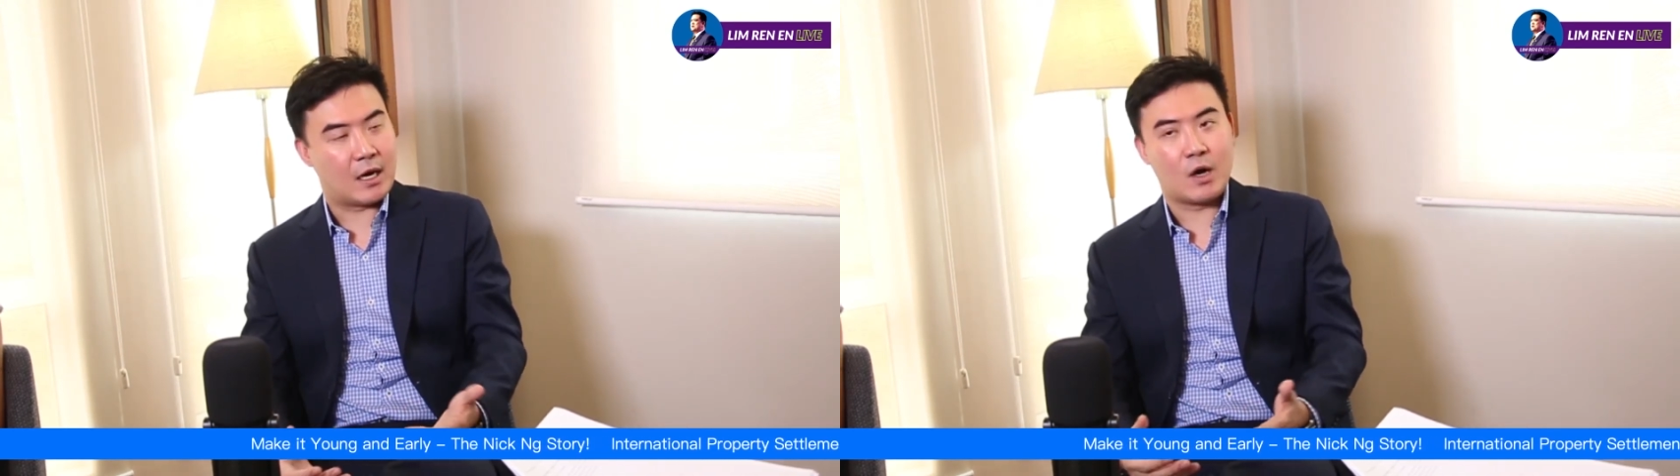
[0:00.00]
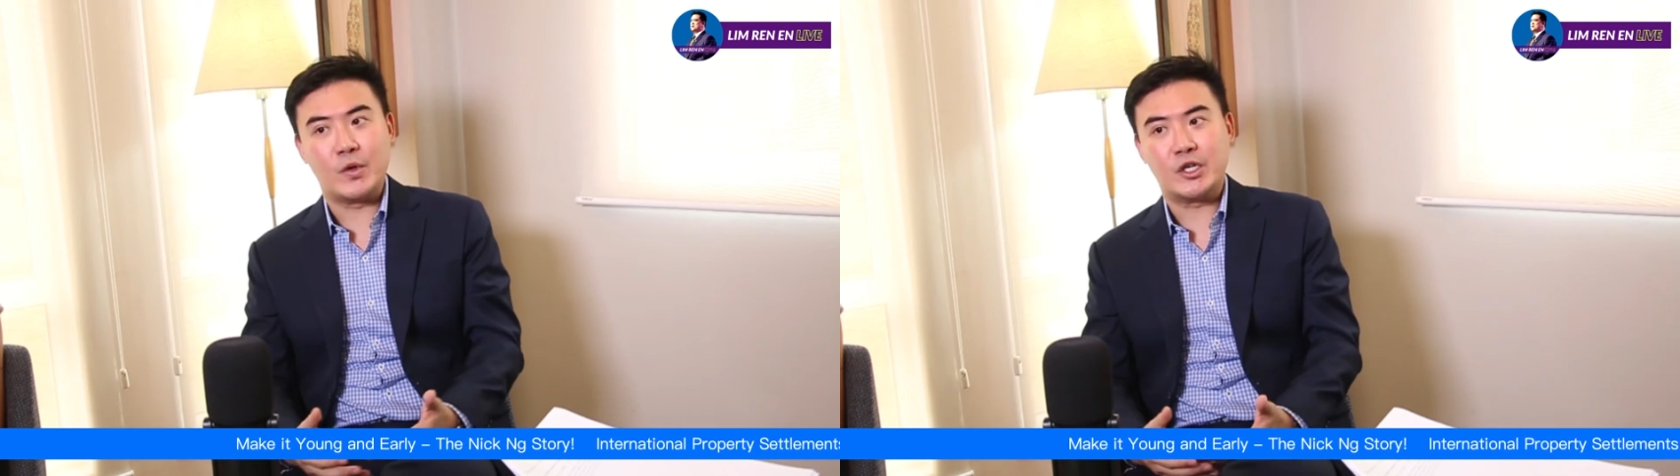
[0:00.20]

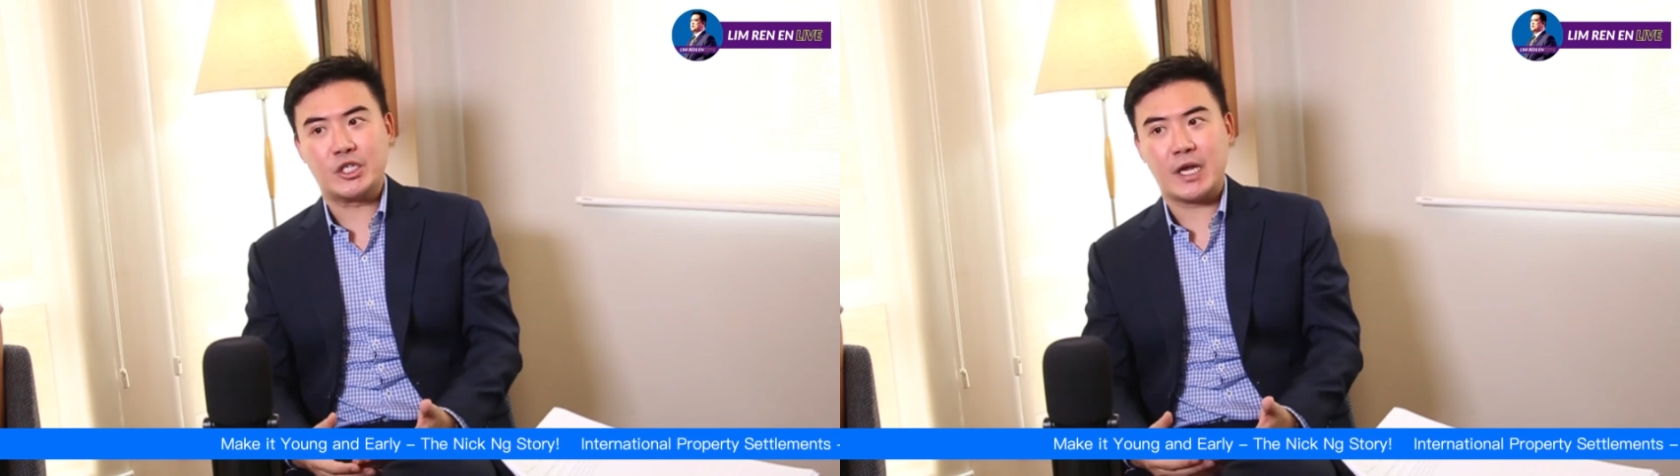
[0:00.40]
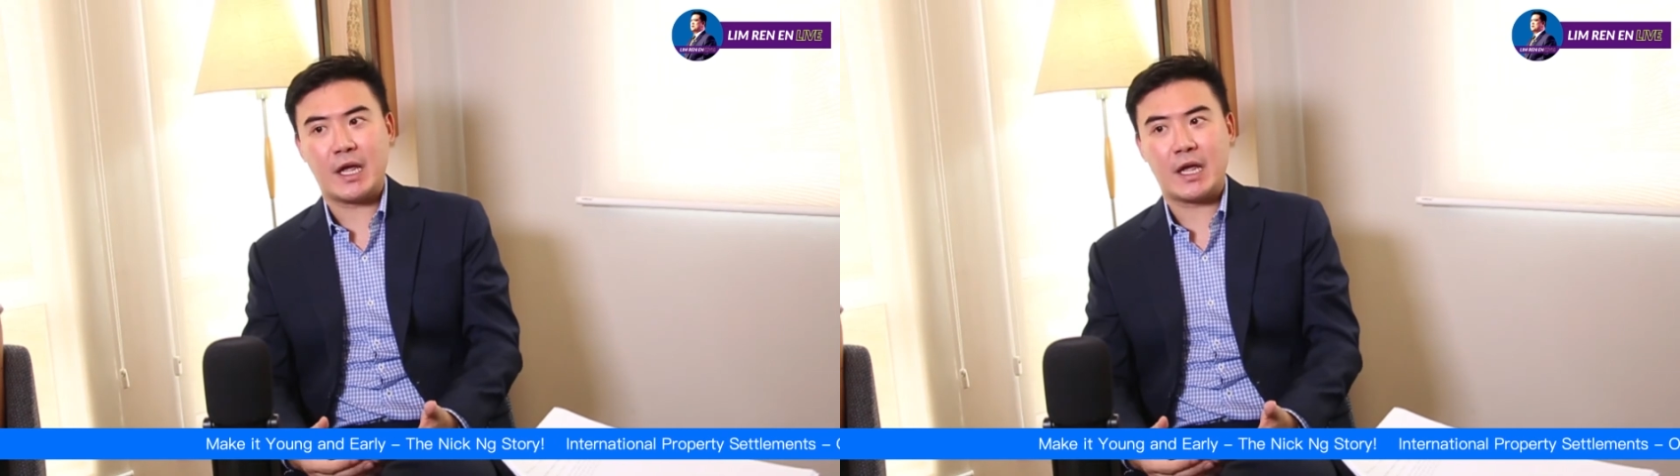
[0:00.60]
We
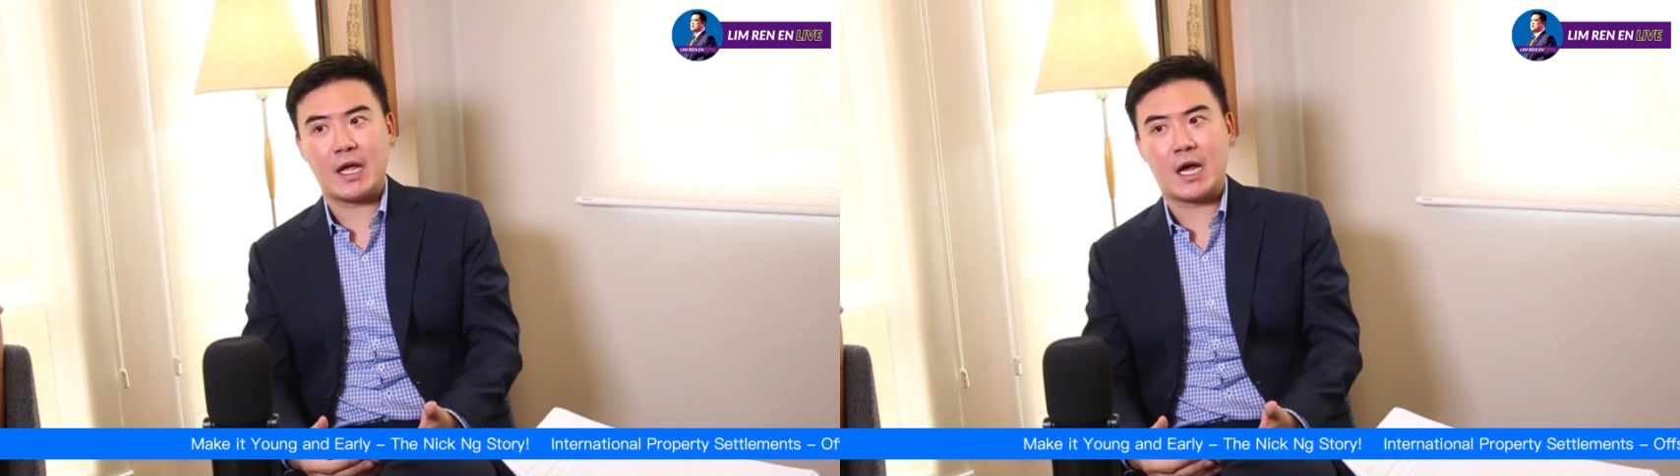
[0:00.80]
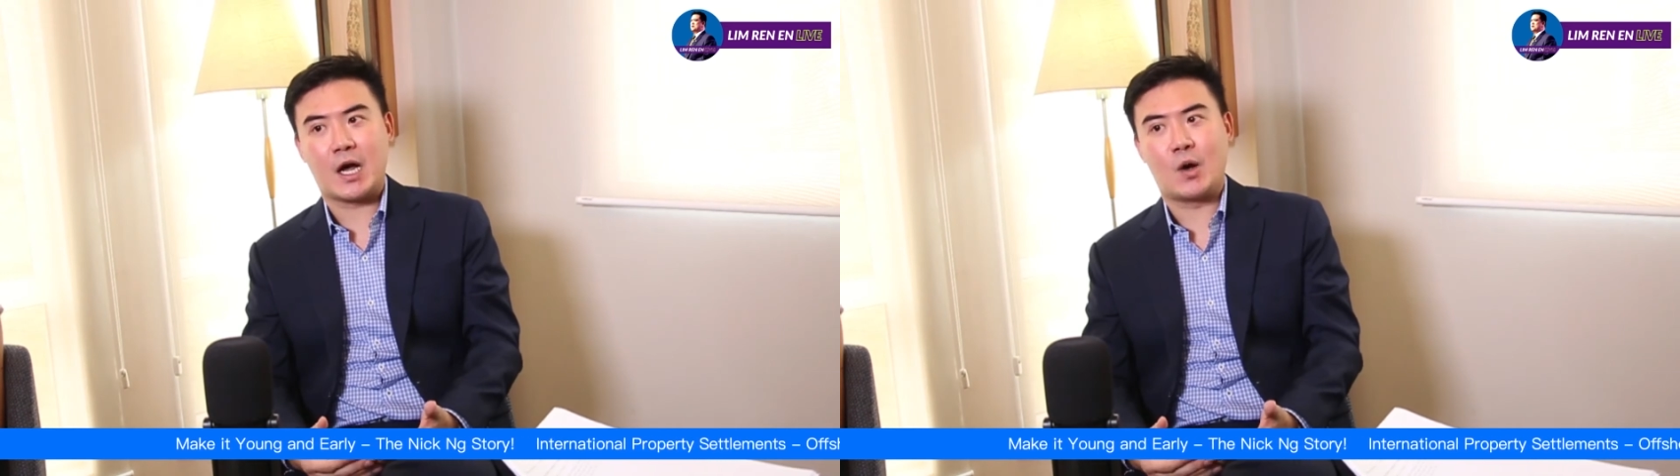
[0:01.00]

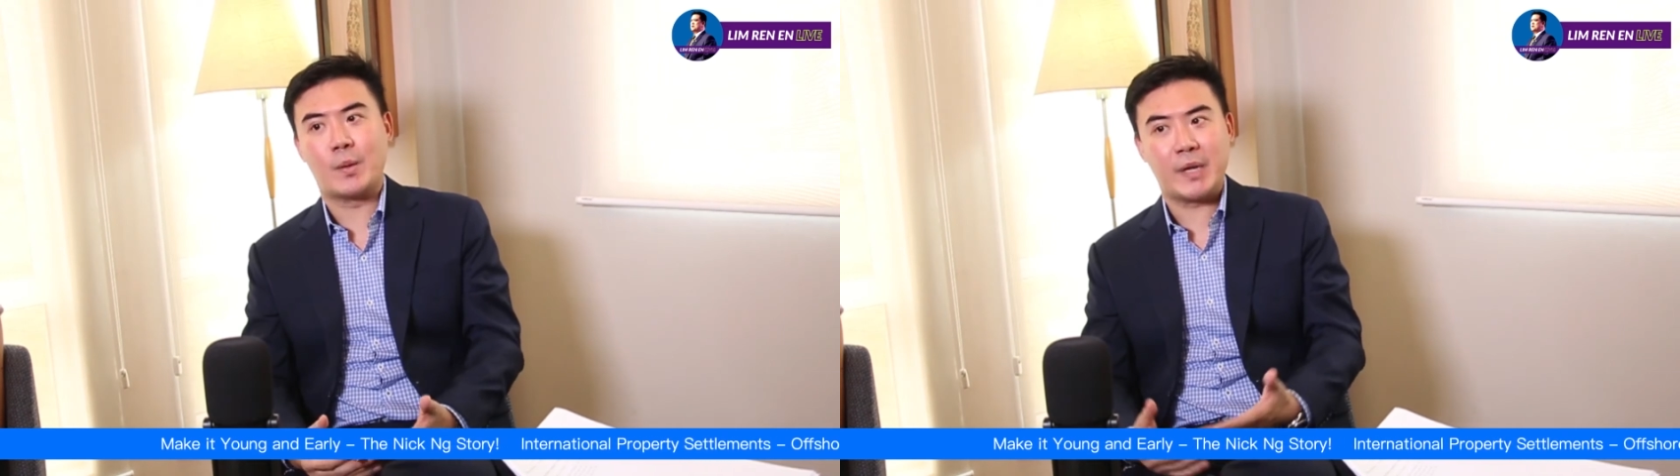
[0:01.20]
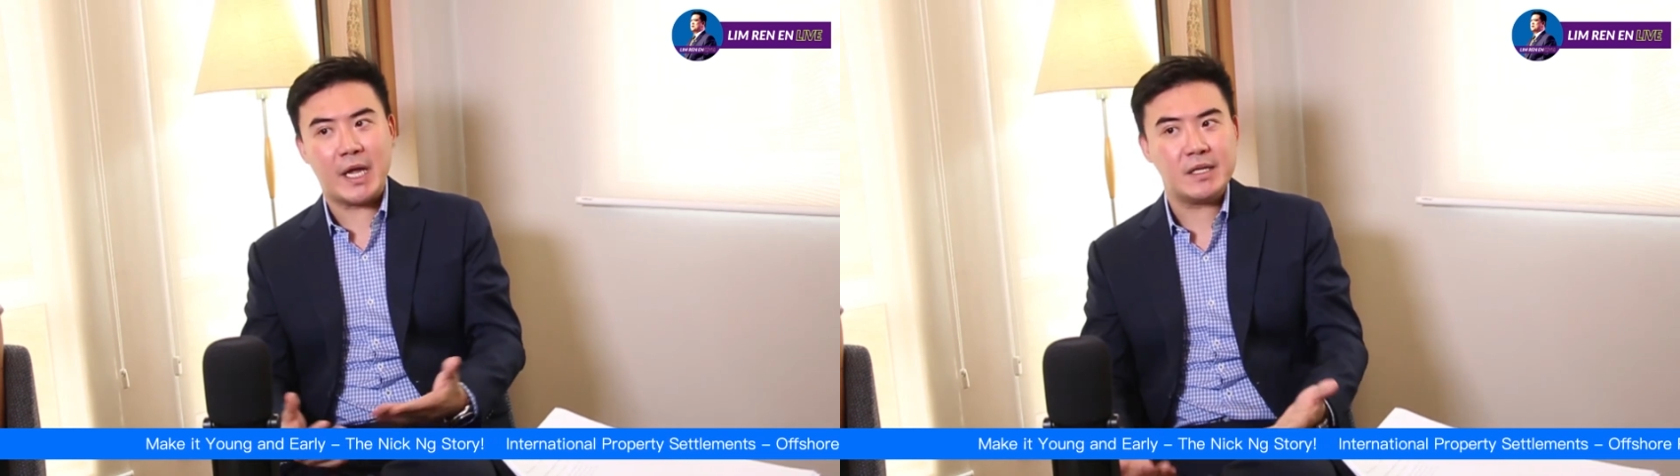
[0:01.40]
share our
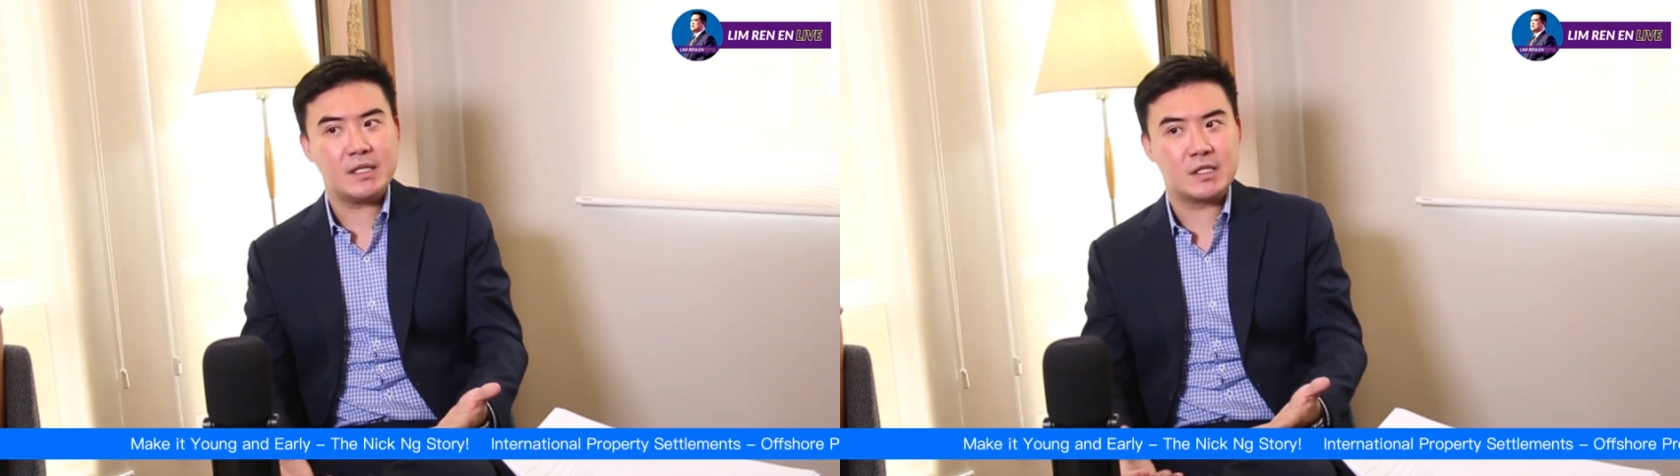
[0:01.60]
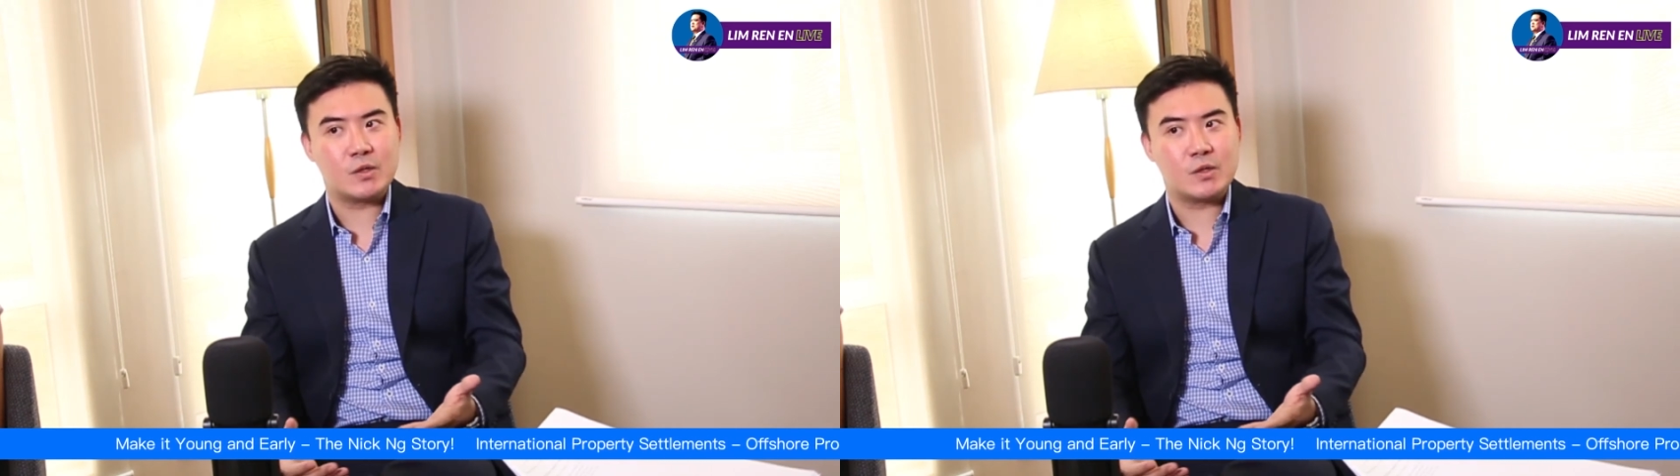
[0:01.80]
pains,